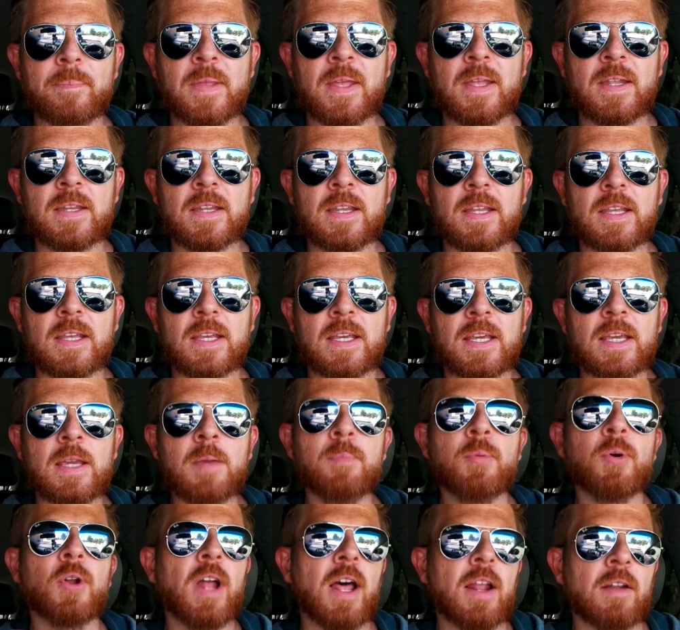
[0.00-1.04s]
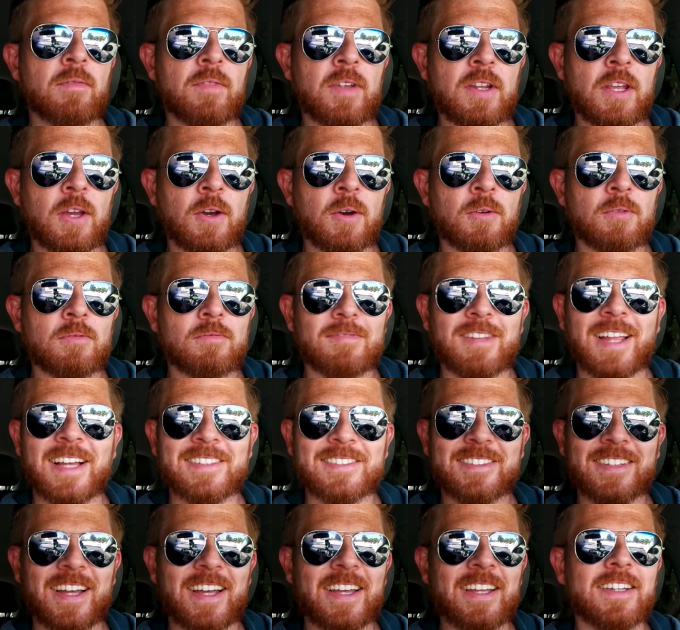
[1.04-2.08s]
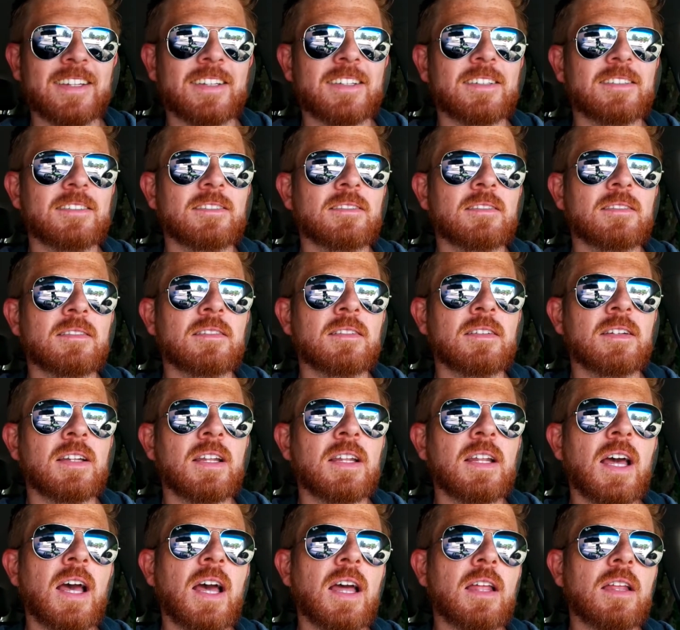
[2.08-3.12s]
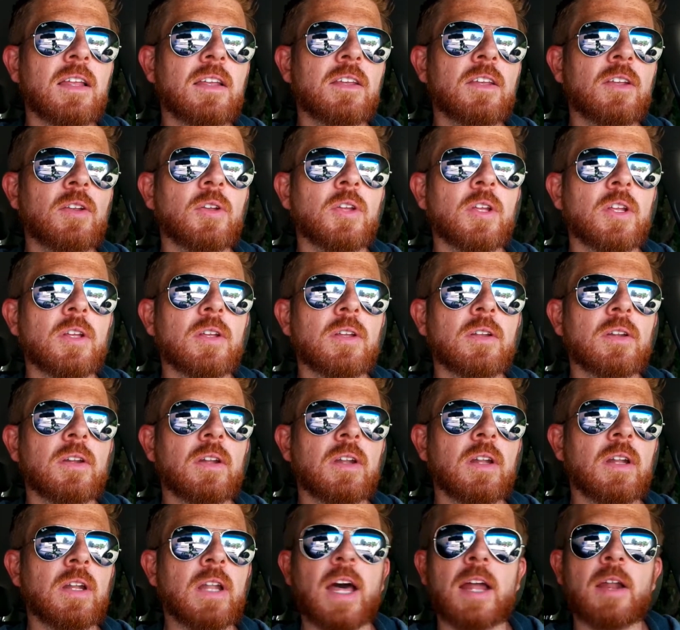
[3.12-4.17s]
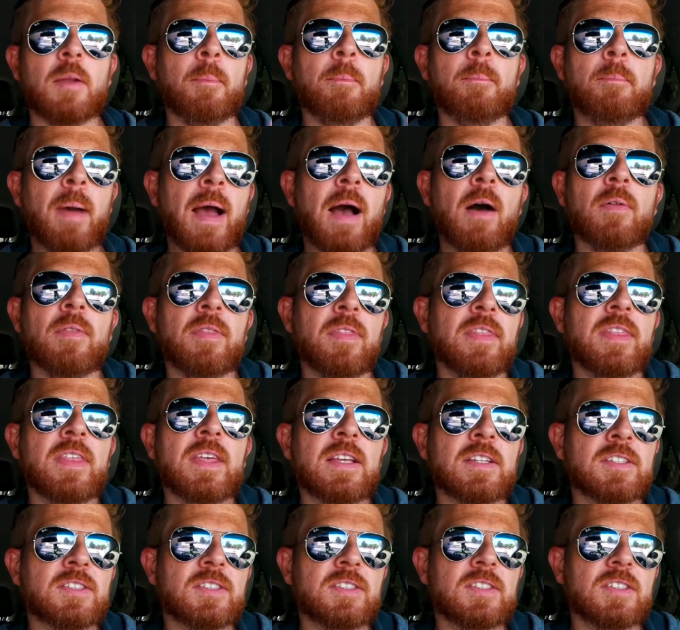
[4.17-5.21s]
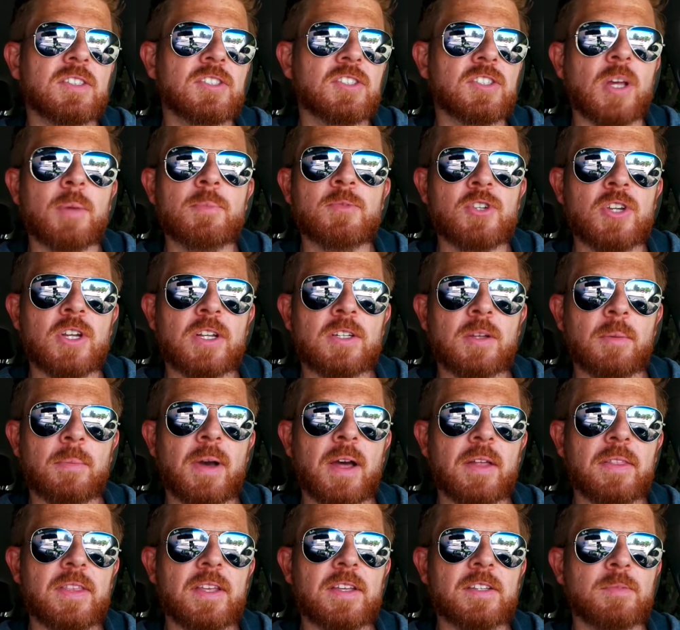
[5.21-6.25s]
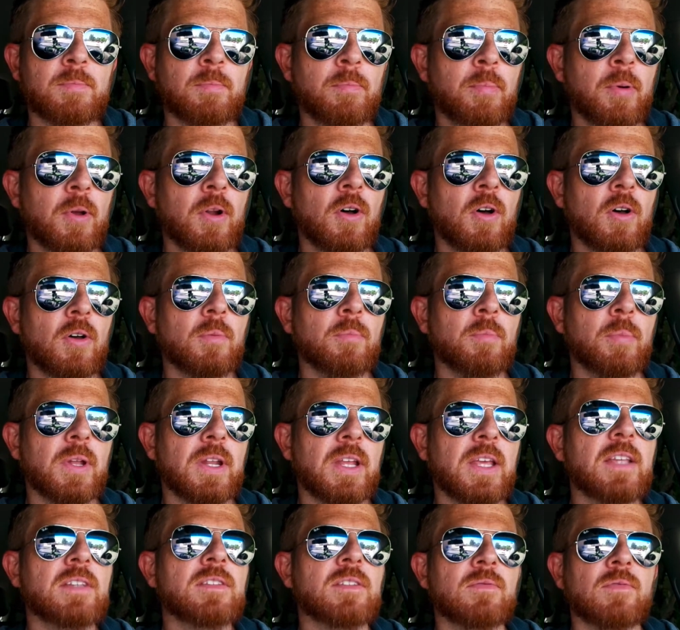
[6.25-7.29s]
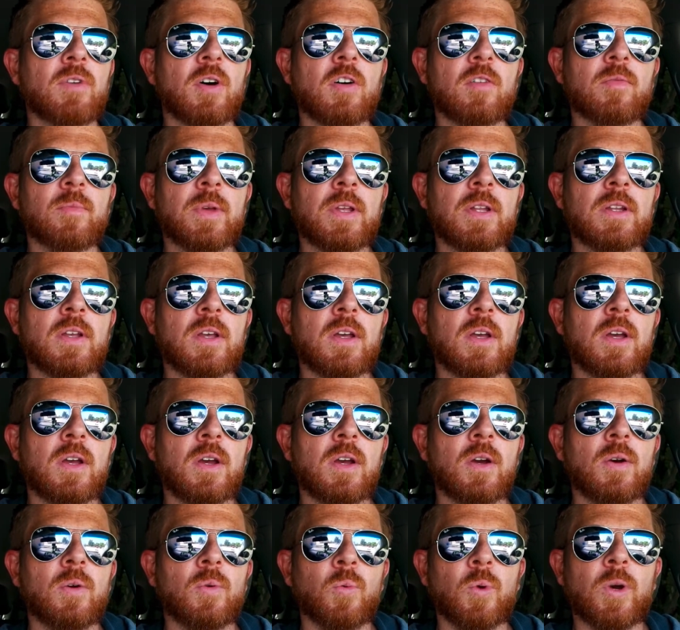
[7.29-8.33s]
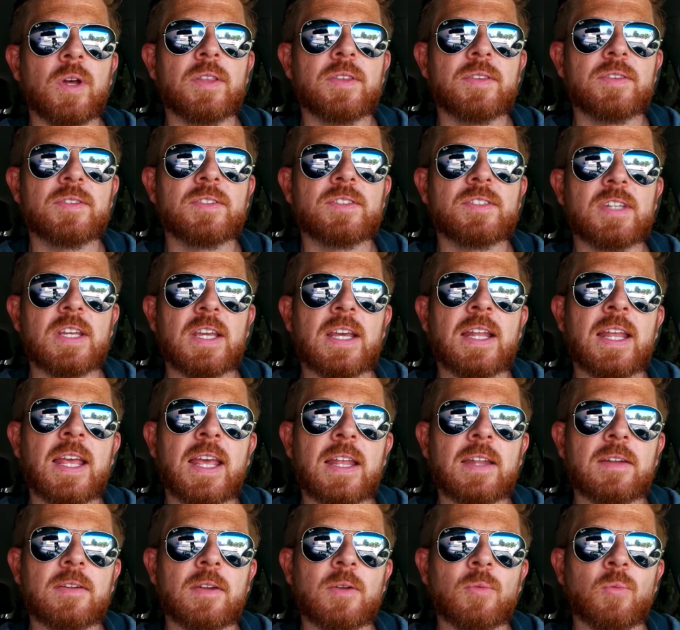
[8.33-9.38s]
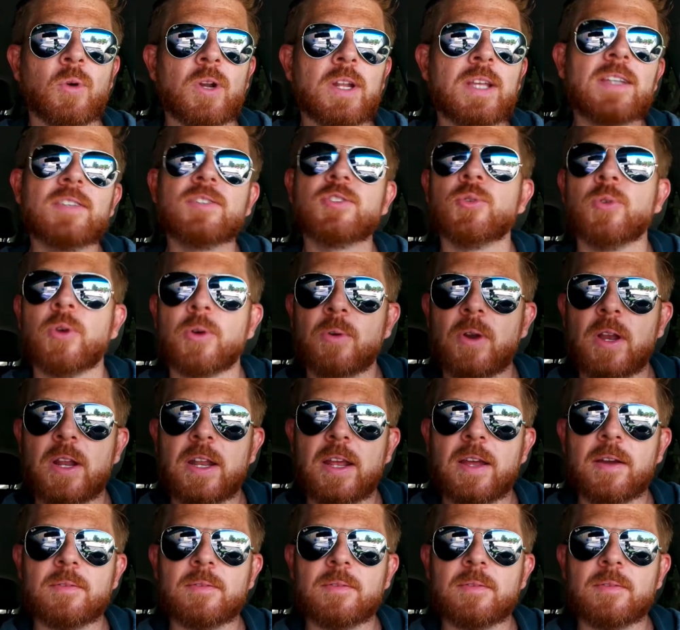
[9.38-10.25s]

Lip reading: and he put out a video last night, not about this subject, about this, but his involvement with CNN and what he's doing right